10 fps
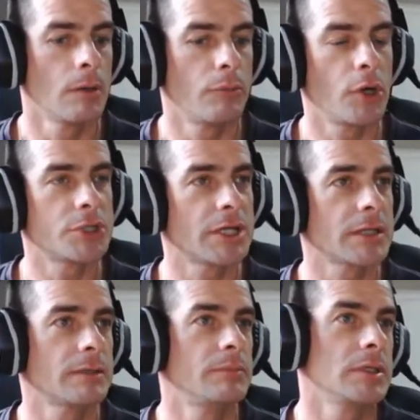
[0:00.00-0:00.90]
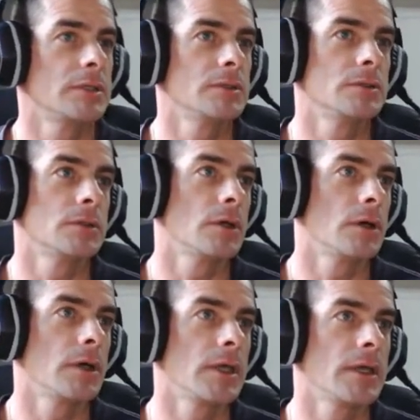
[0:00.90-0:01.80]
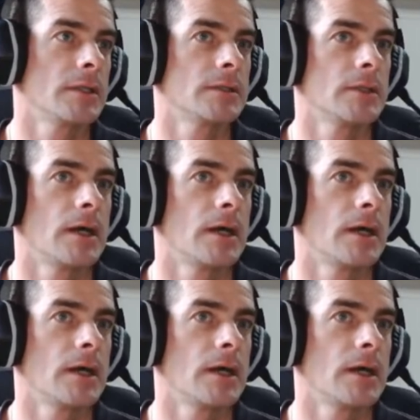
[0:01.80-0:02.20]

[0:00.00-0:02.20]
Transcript: project because again,